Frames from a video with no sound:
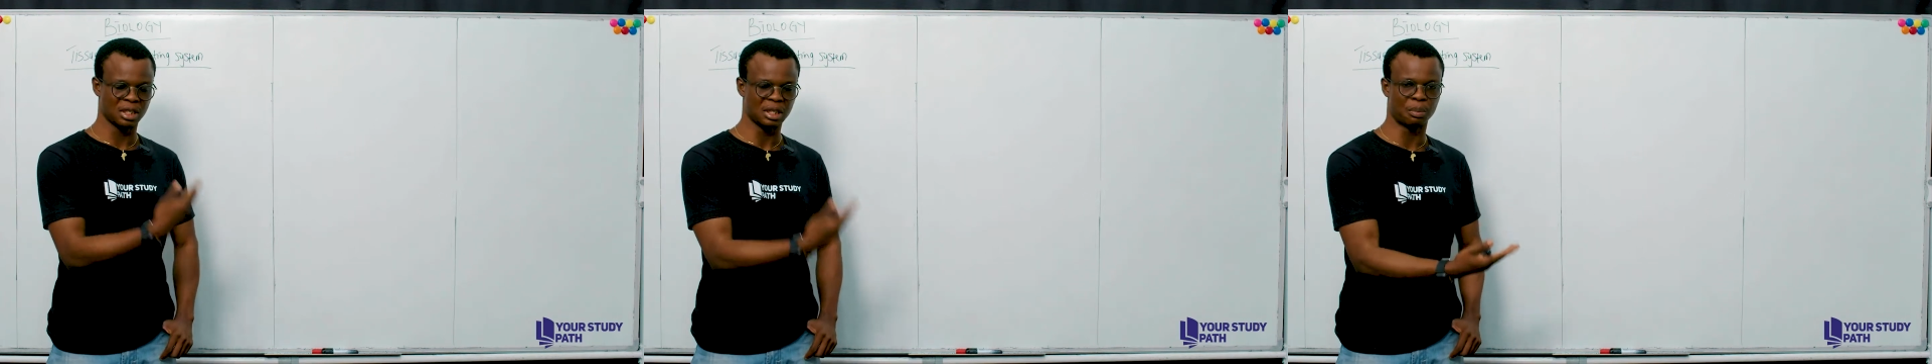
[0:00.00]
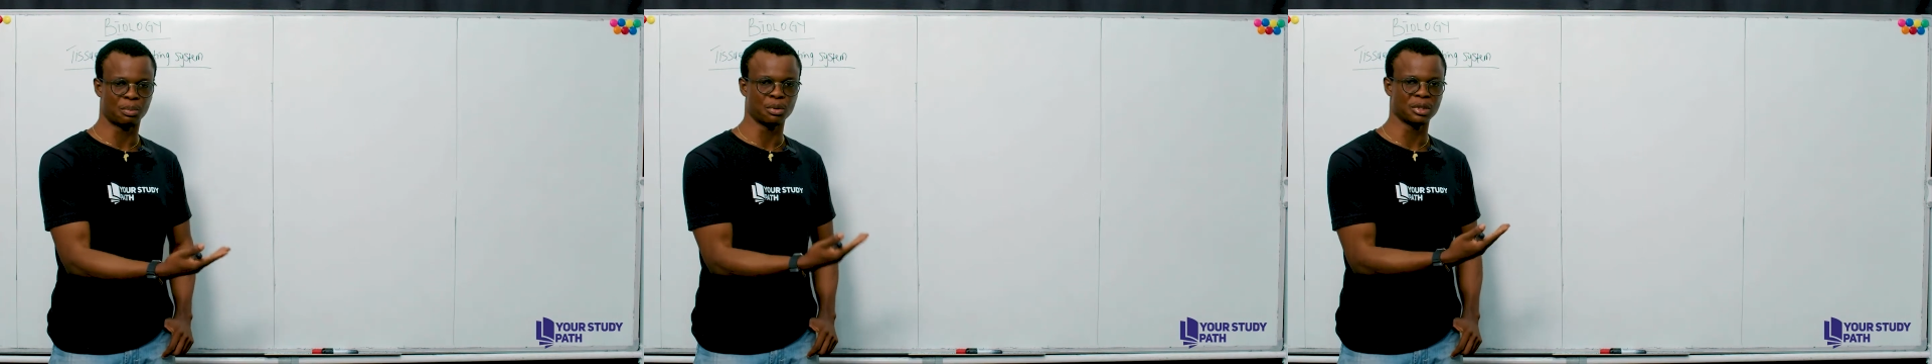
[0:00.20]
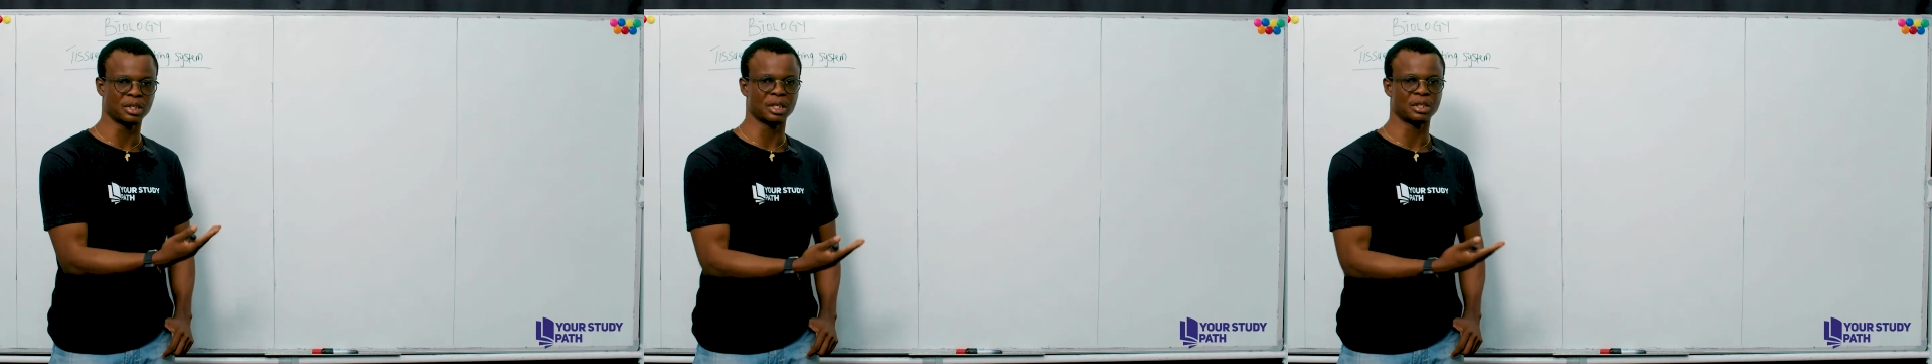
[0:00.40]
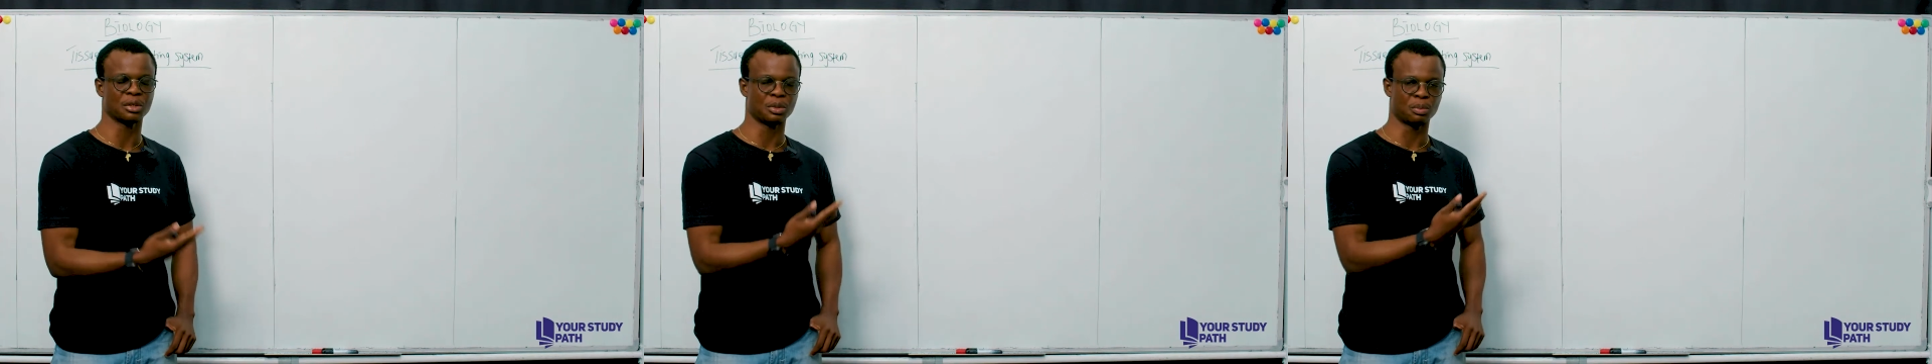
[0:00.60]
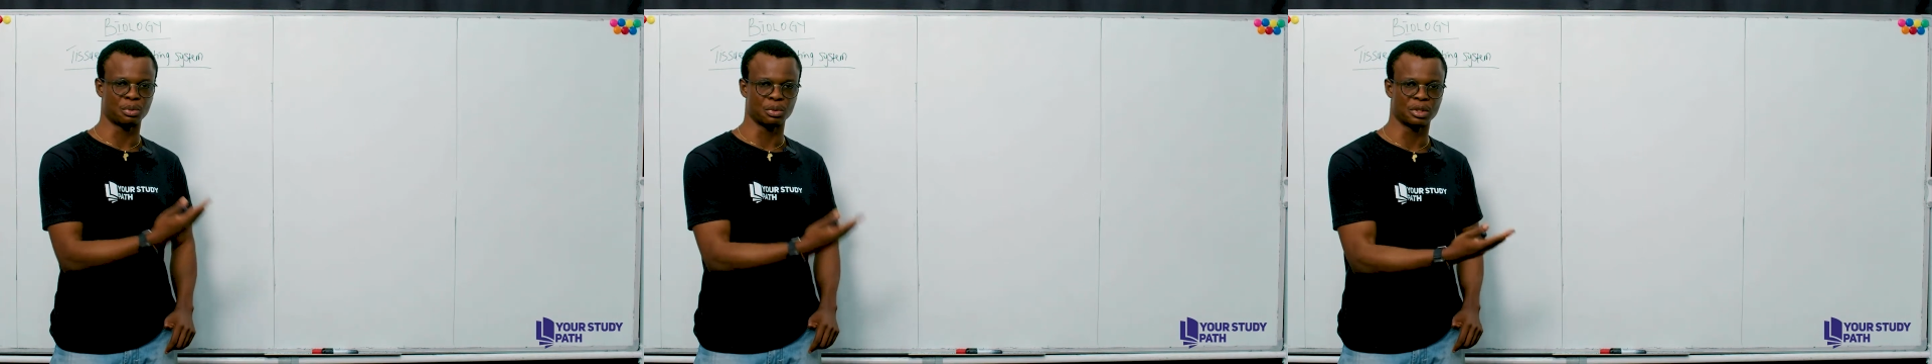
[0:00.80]
the process or
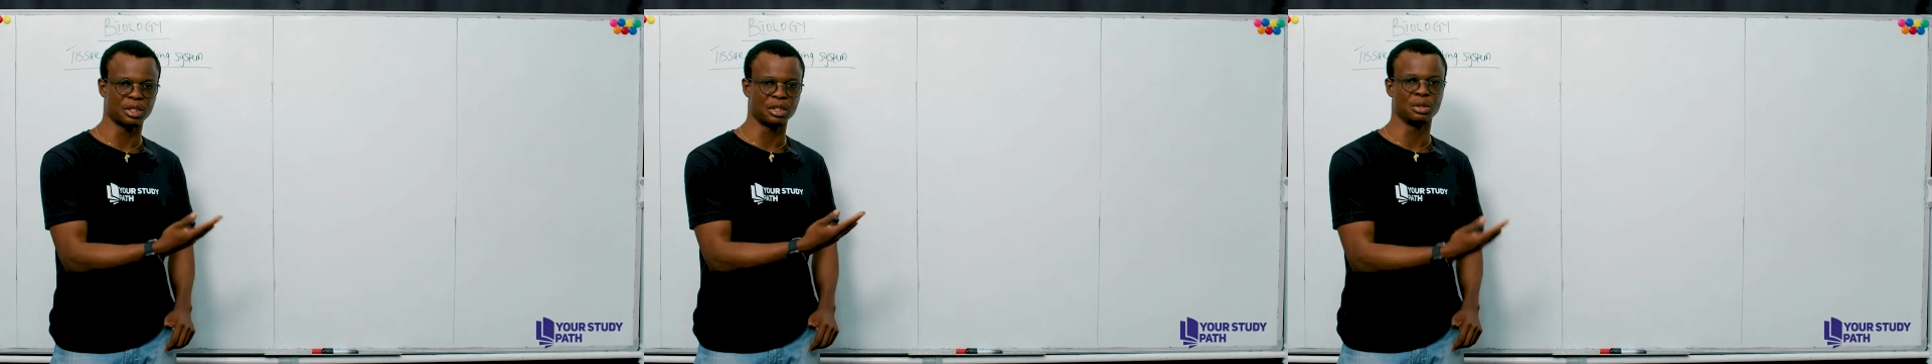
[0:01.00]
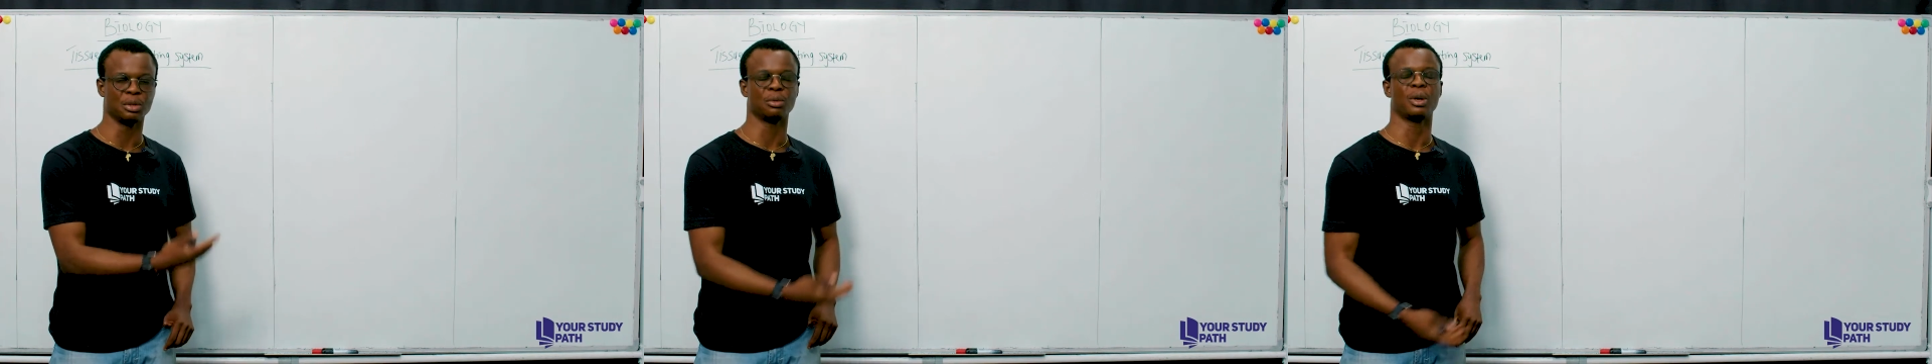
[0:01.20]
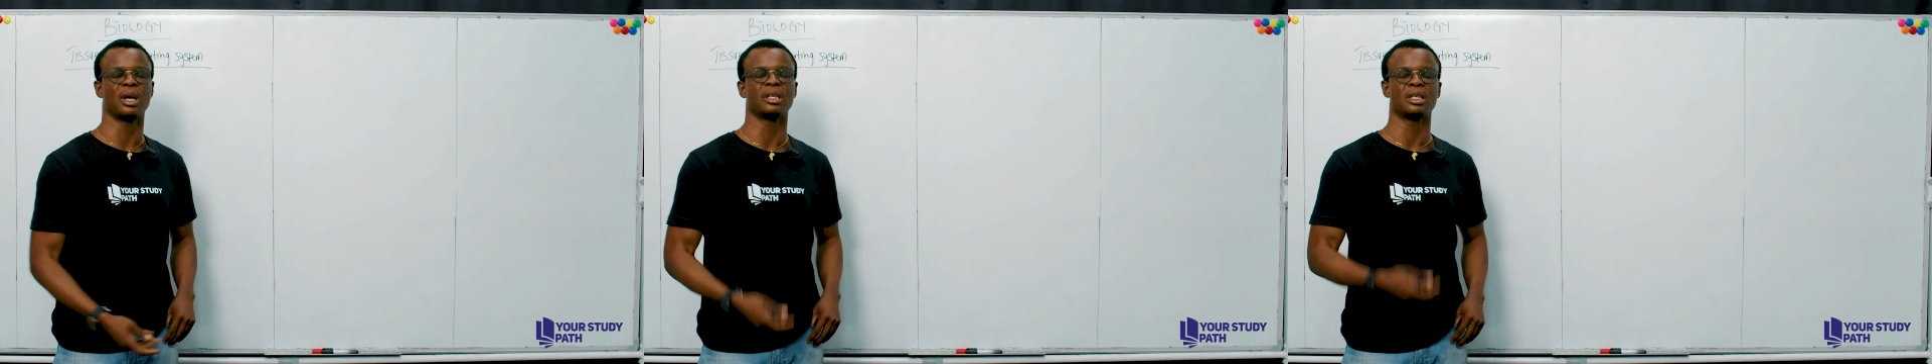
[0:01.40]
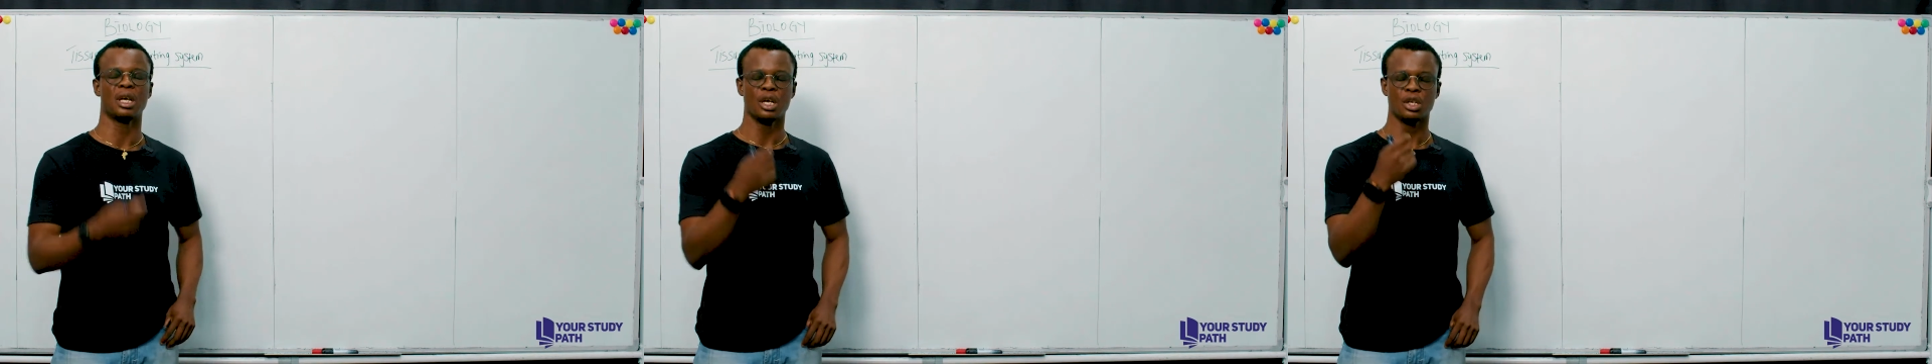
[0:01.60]
the procedure, right?